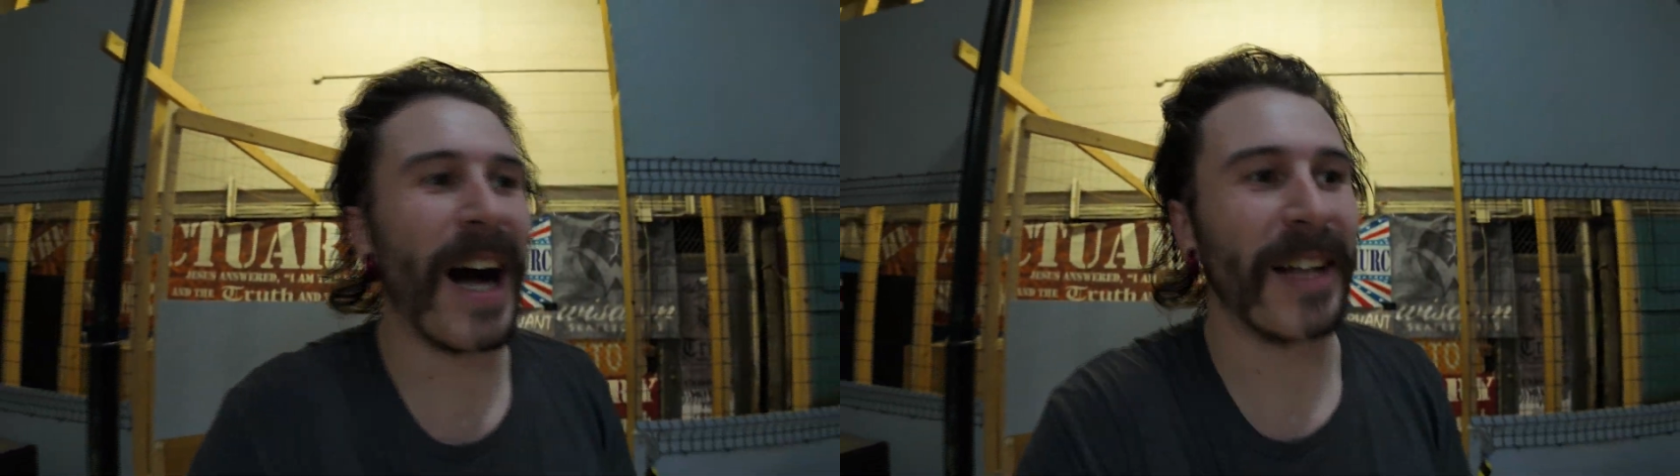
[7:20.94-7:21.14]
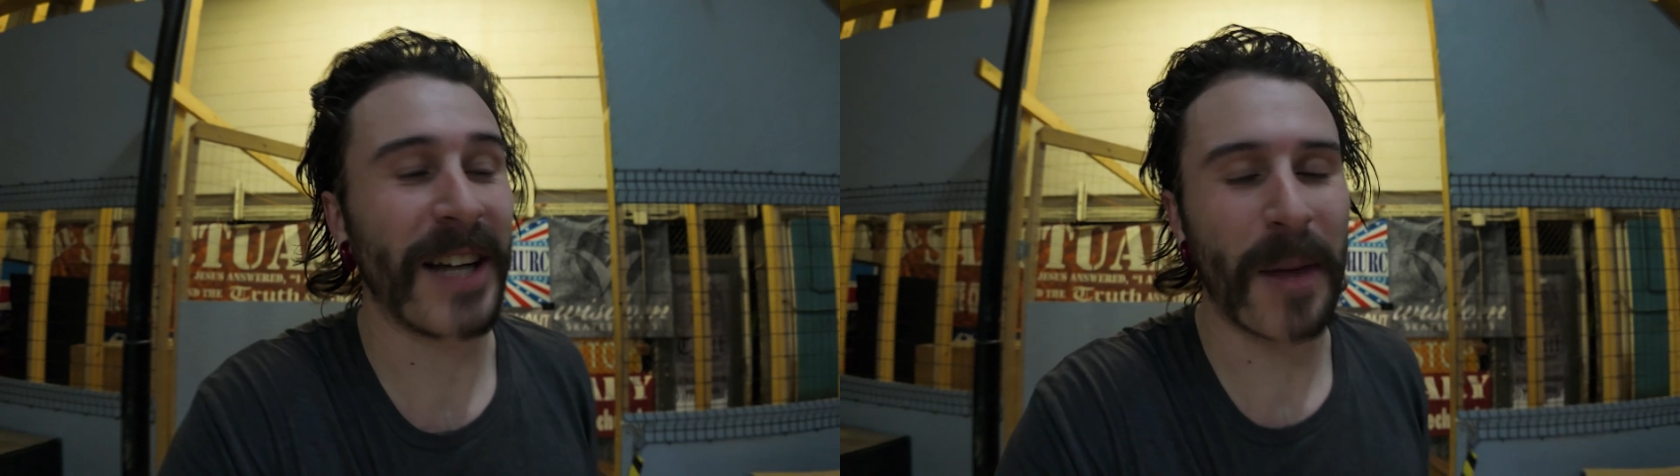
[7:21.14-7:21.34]

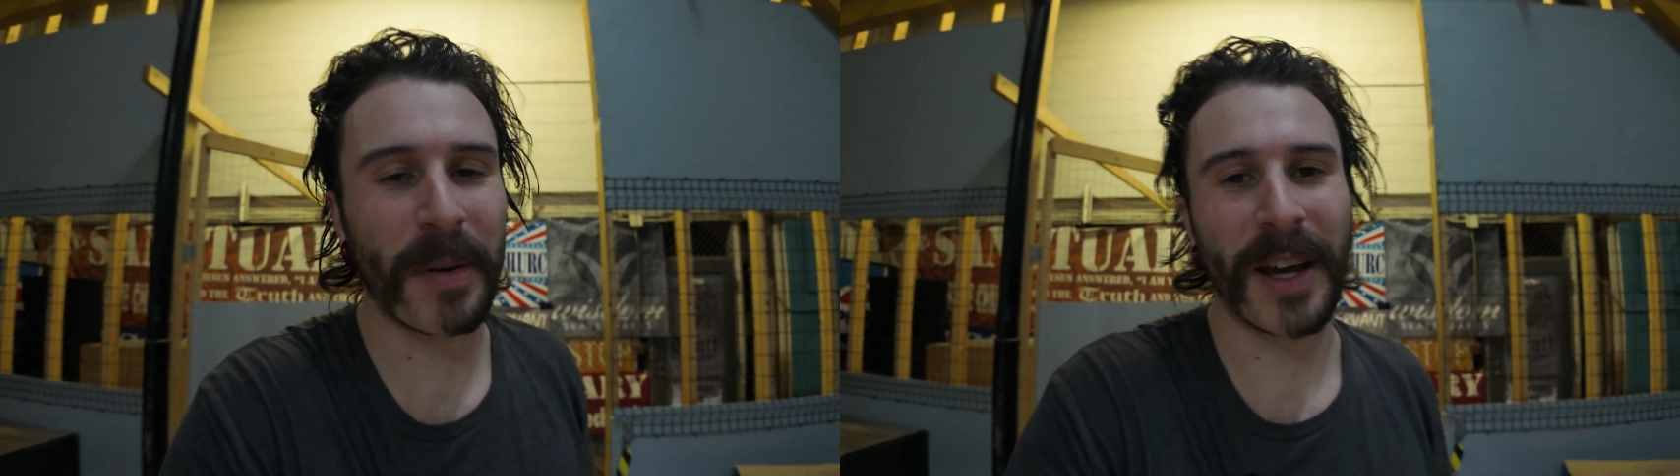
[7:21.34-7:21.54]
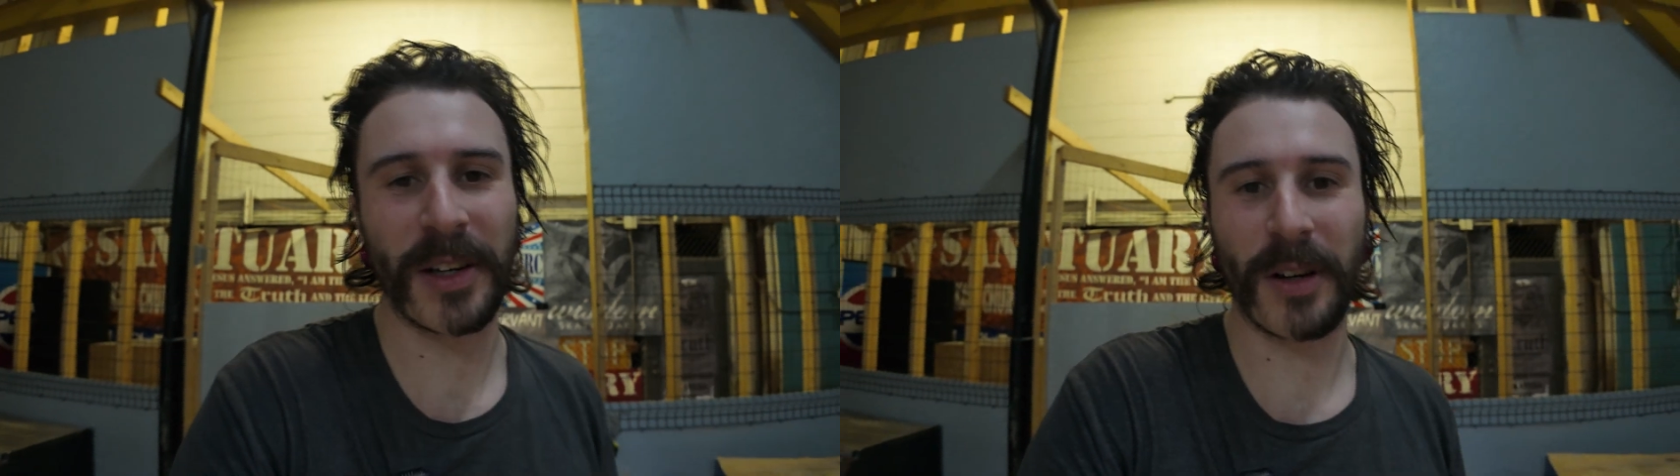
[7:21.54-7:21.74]
on top
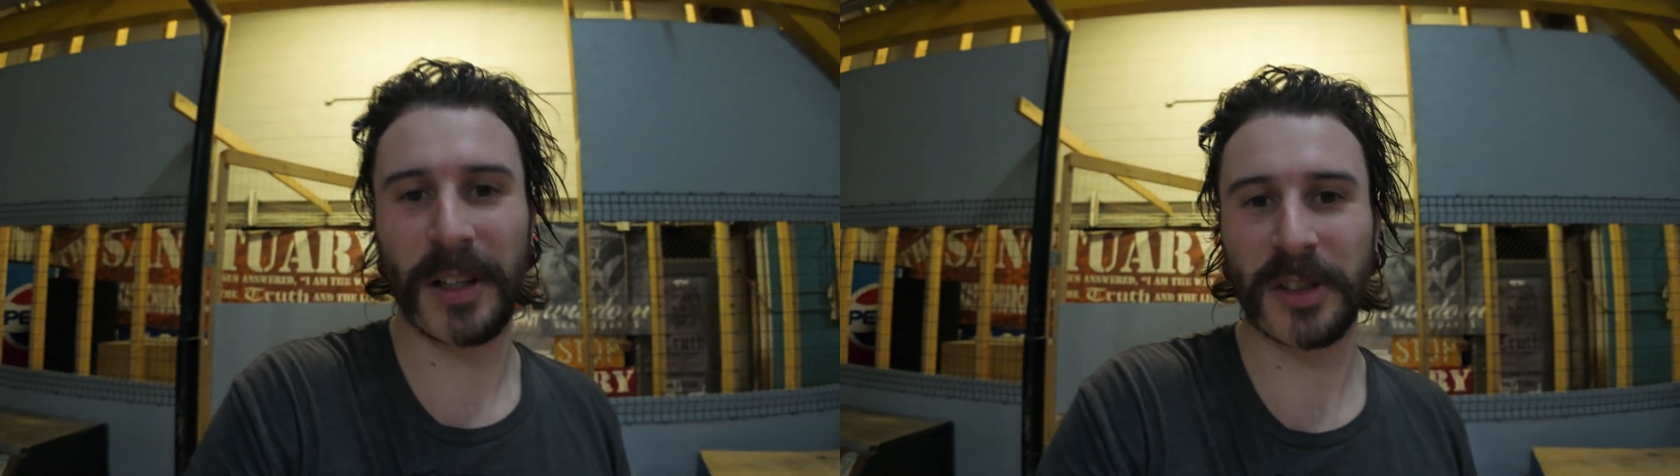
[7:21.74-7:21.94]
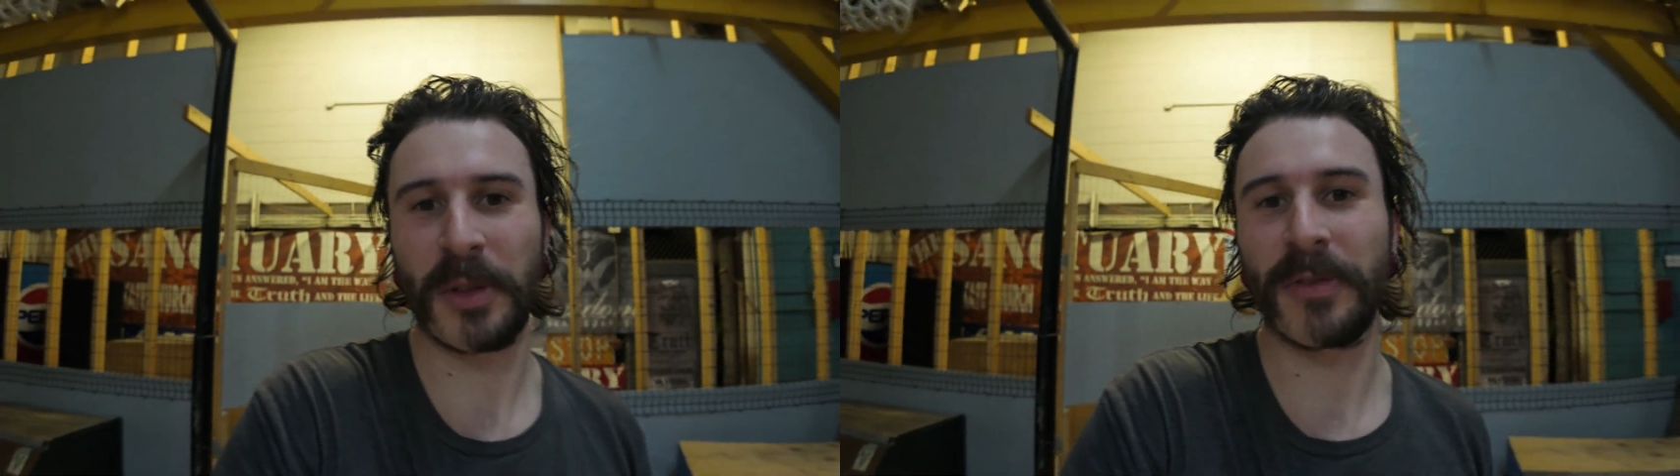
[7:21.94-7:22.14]
of that, you'll
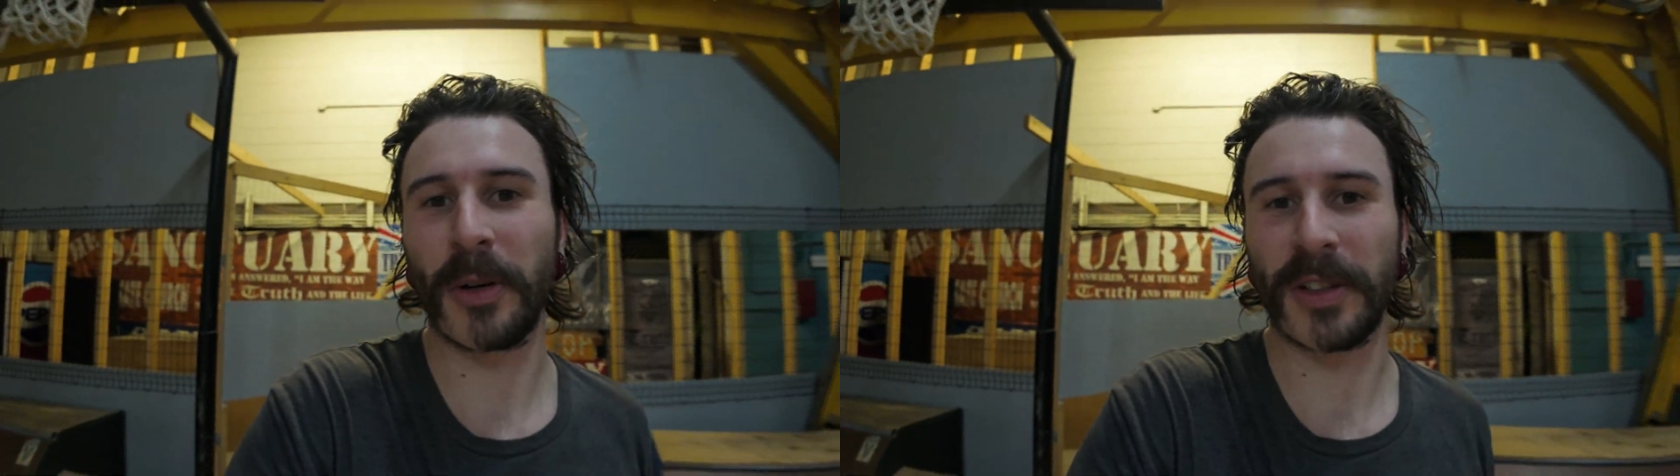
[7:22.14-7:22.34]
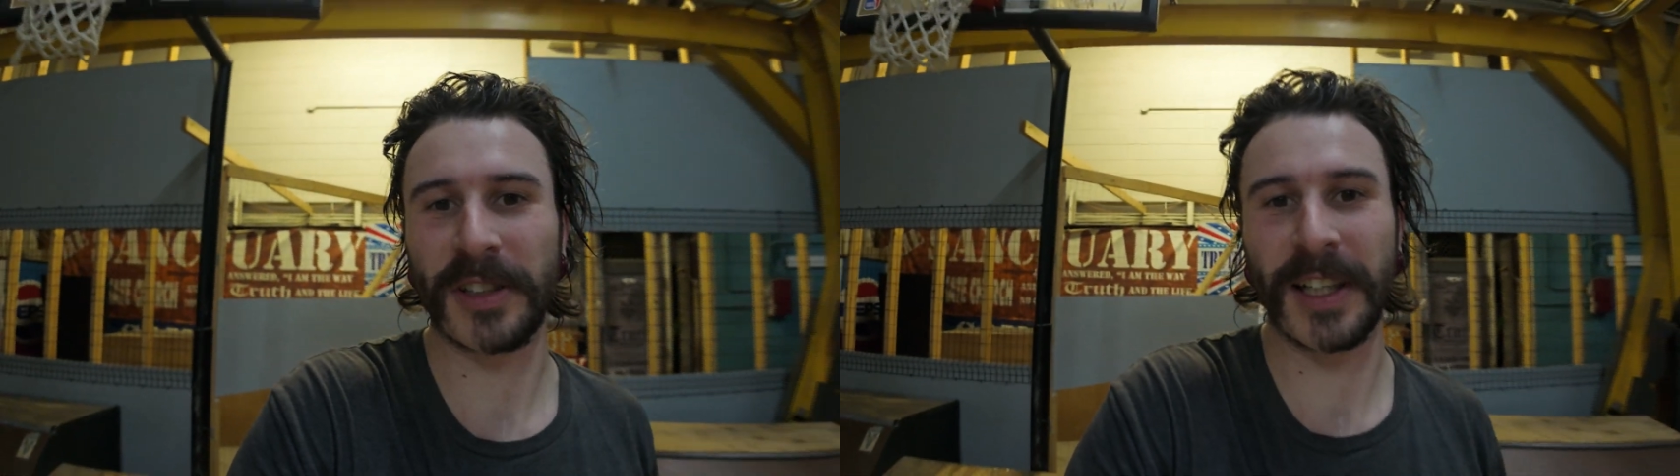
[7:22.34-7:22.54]
also be
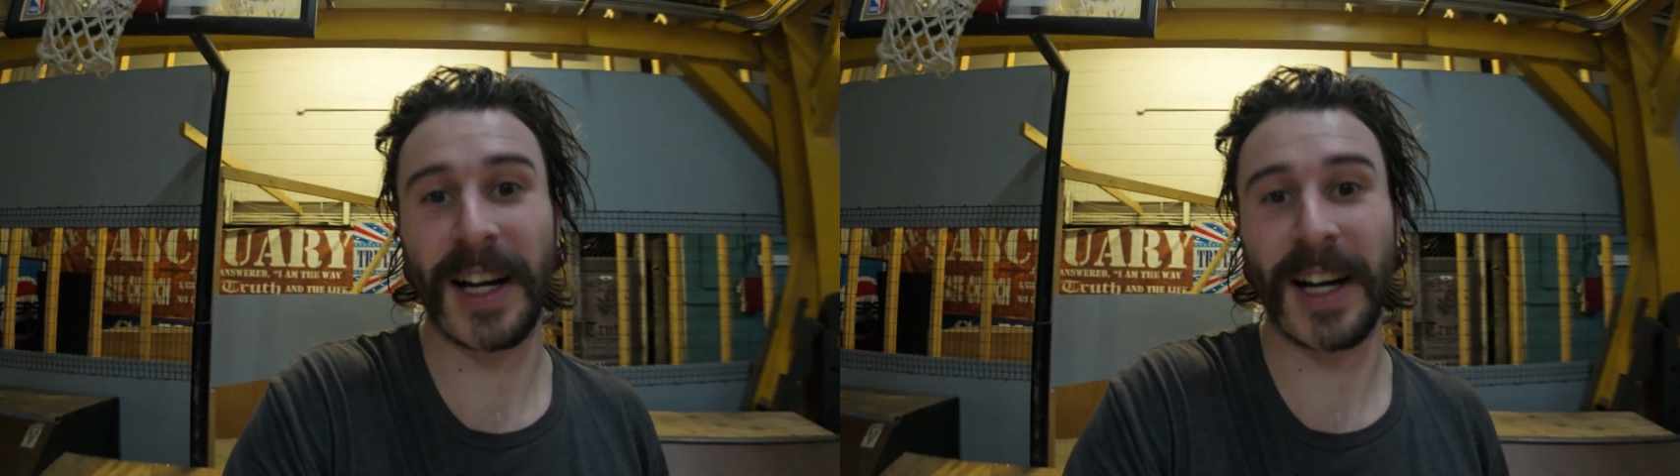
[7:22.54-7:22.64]
focusing